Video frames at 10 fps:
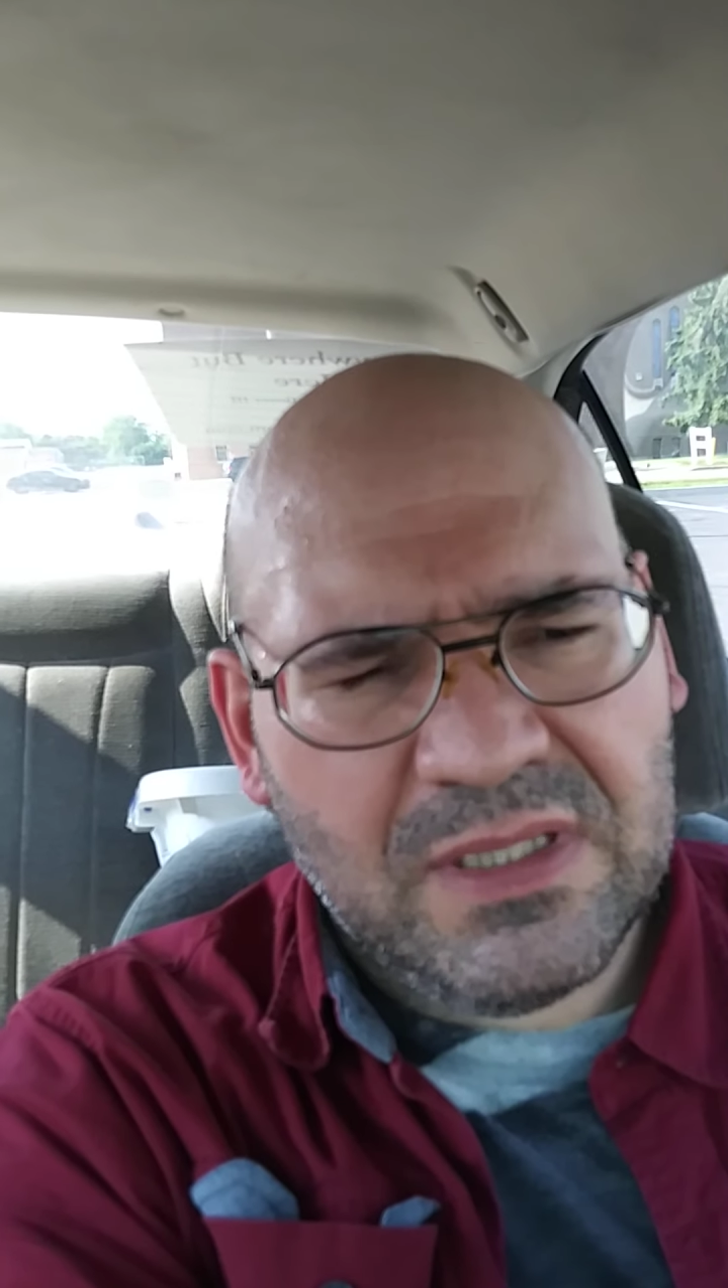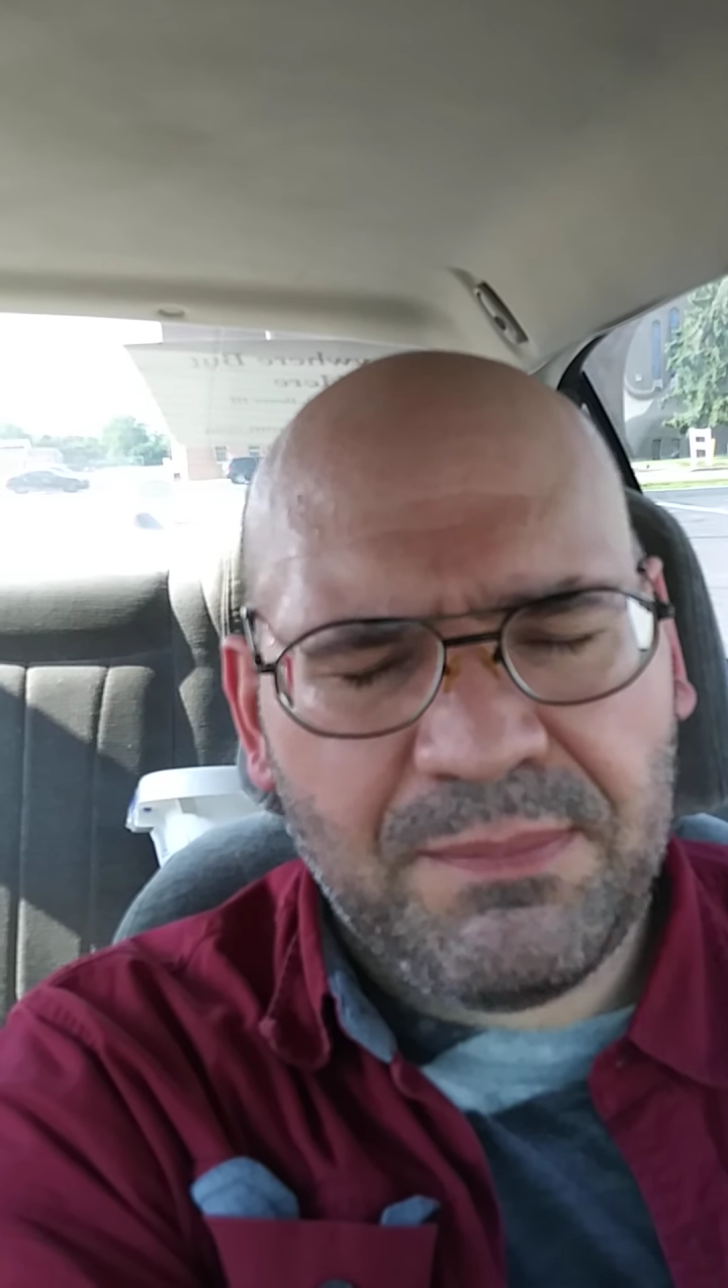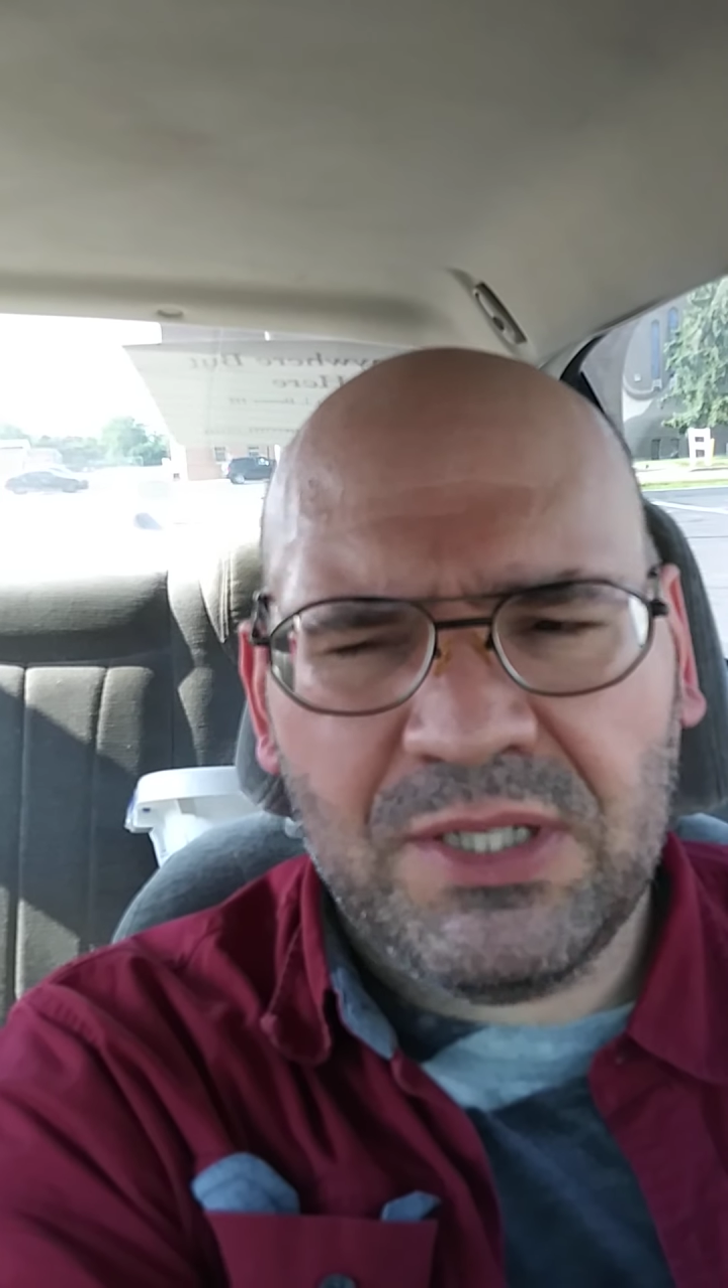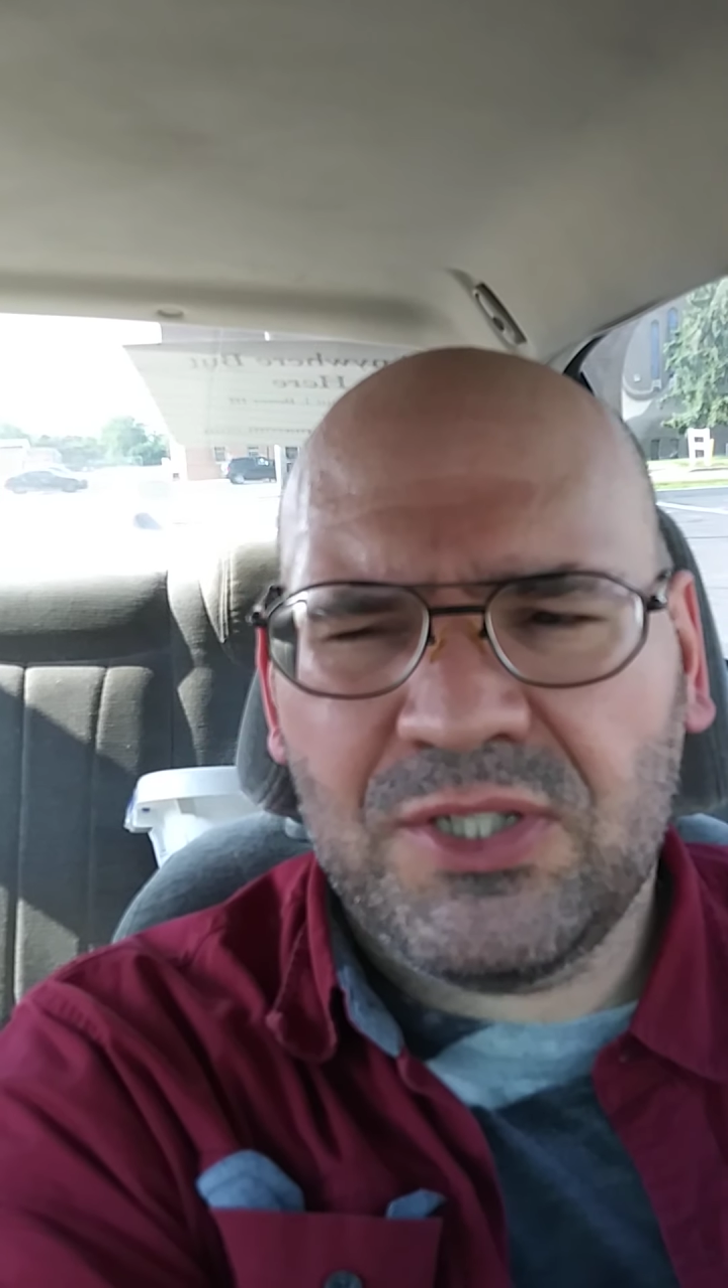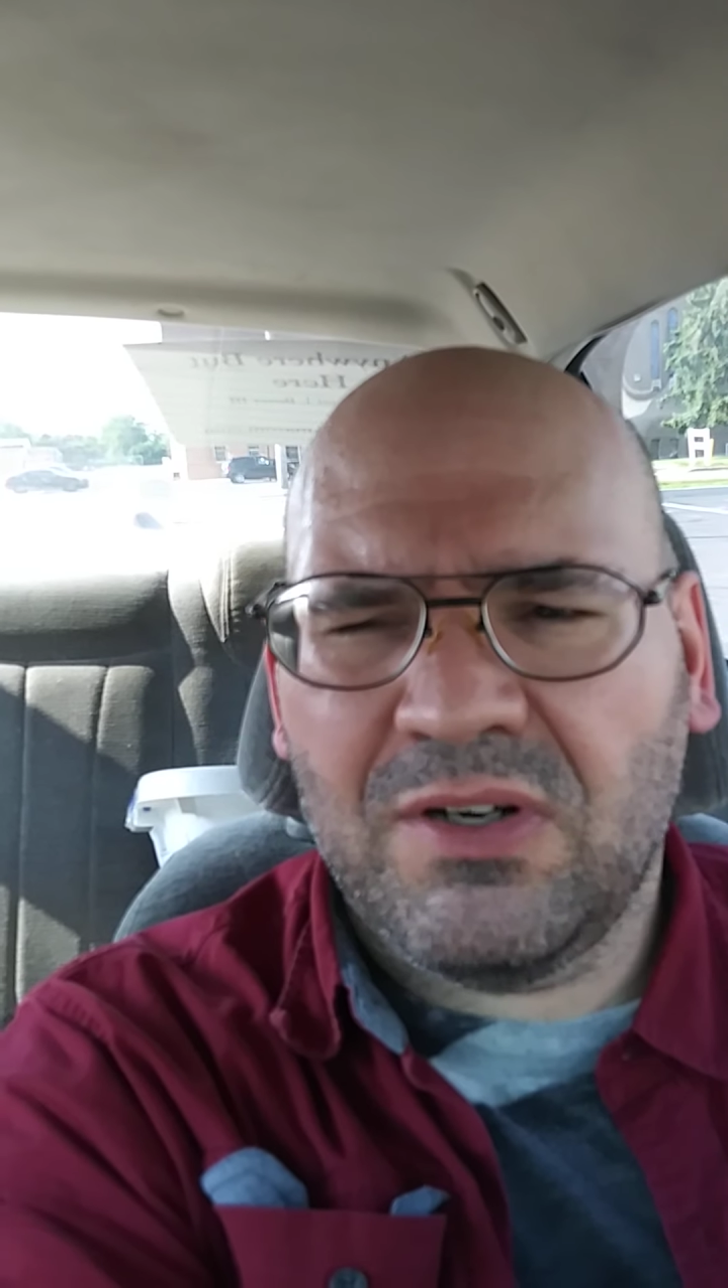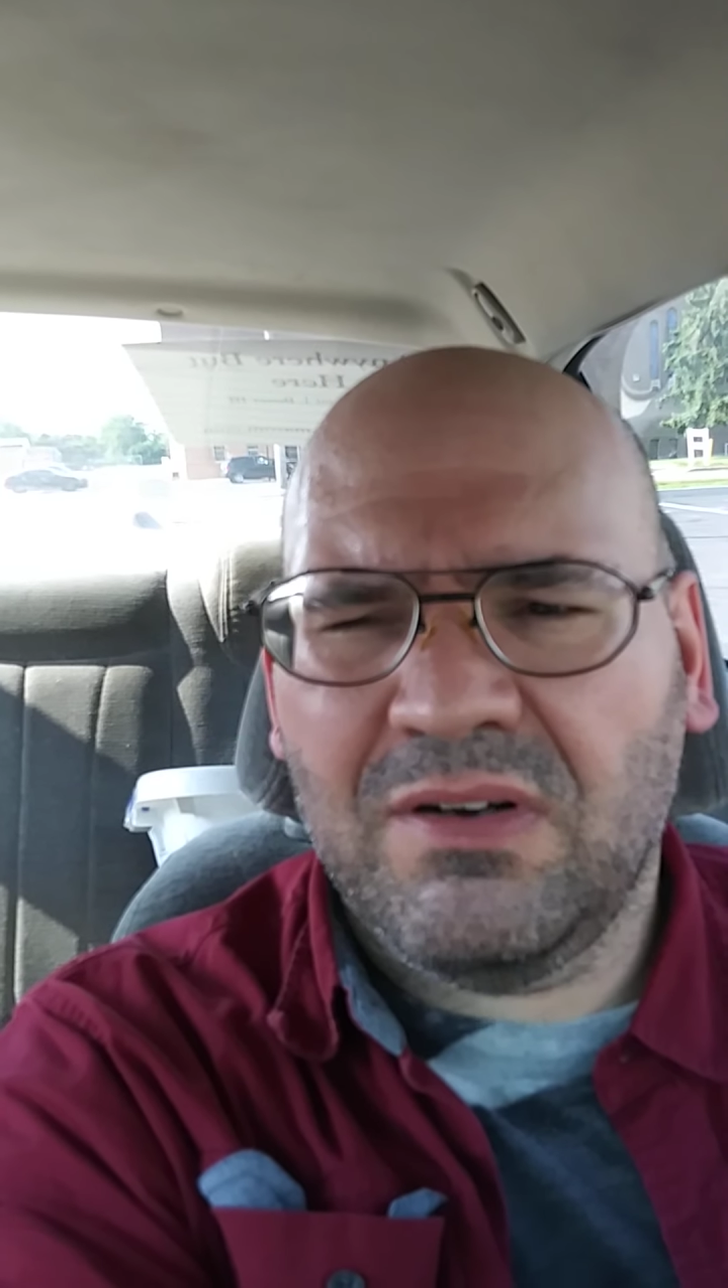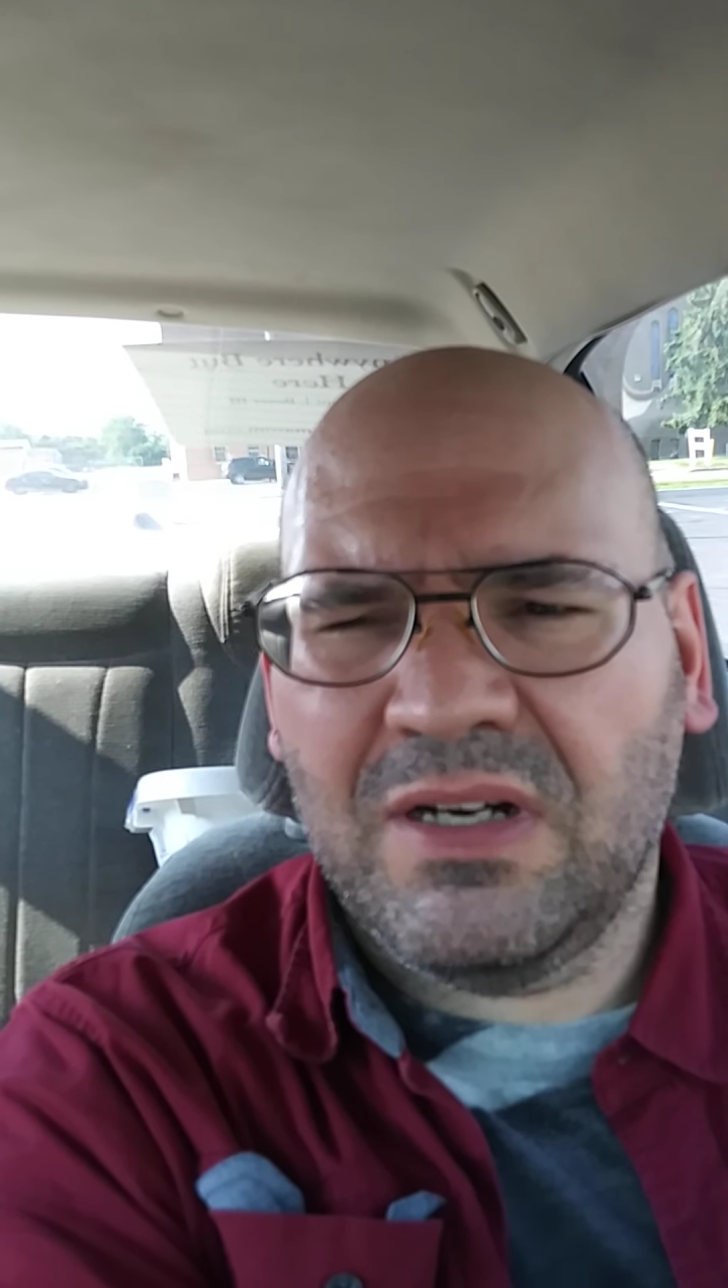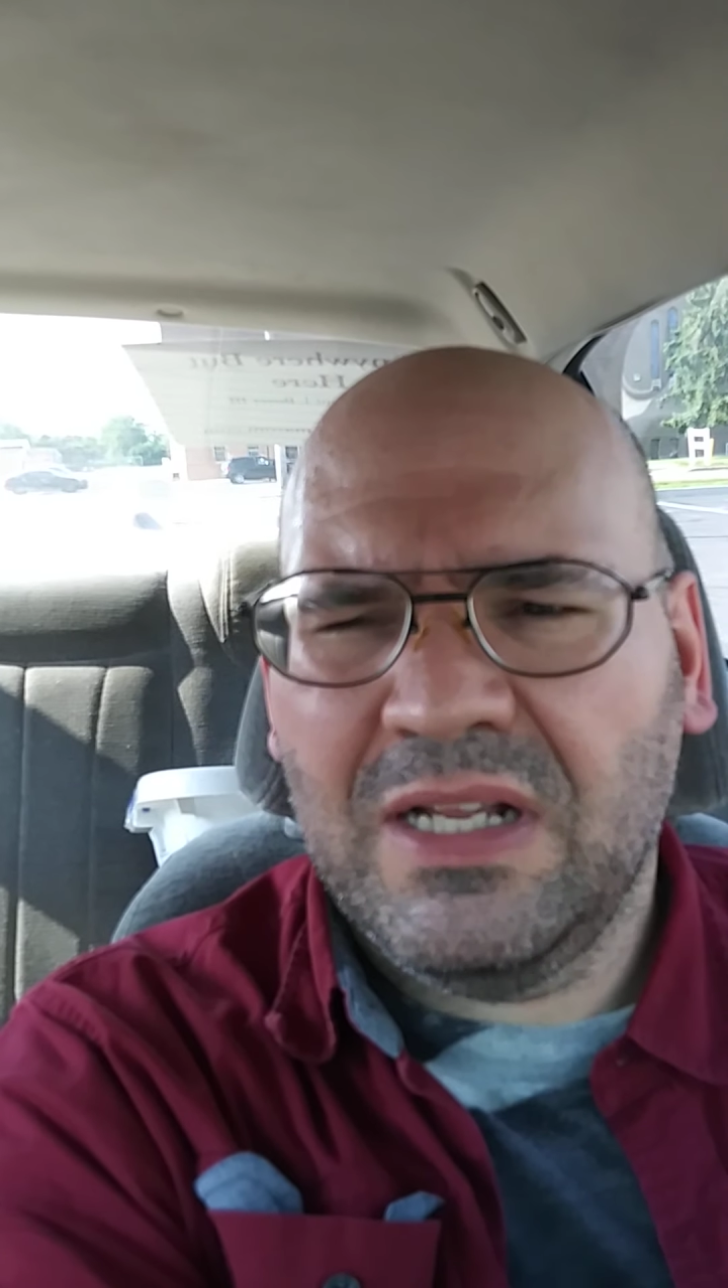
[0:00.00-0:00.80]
I'm not sure.